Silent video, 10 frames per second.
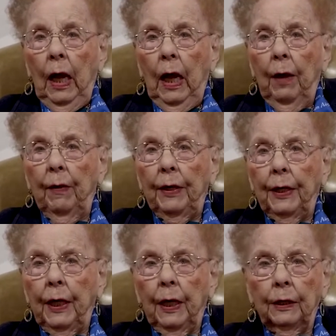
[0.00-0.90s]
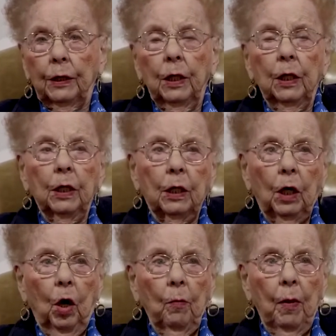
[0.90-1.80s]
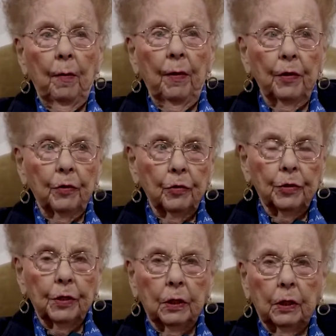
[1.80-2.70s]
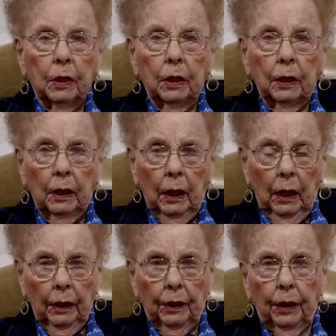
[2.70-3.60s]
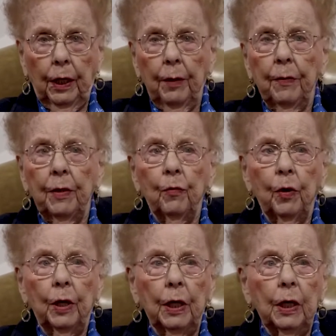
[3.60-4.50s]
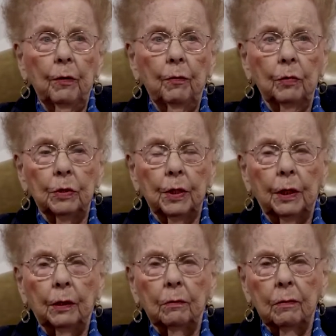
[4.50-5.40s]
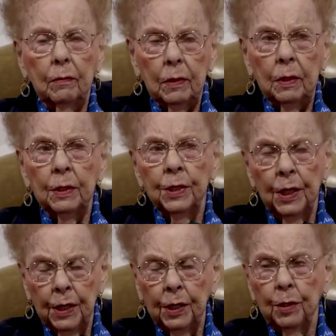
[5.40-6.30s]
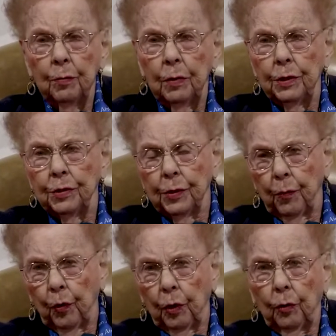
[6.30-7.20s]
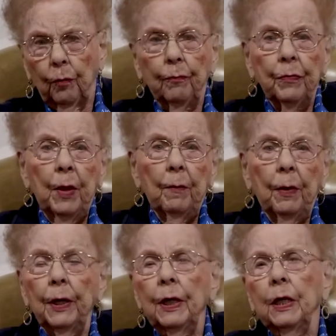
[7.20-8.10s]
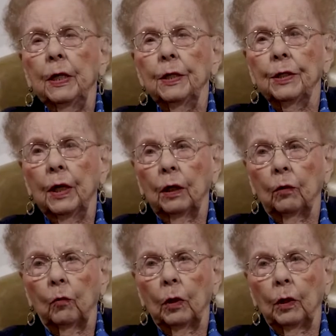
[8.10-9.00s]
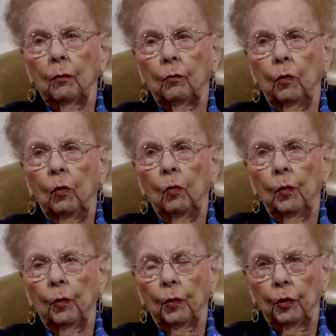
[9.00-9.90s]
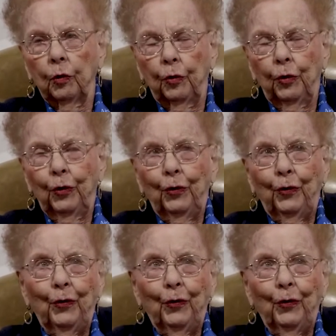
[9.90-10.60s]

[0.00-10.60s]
And my dad called my mother and said to get me ready. He was taking me somewhere, but he didn't tell her what we were going to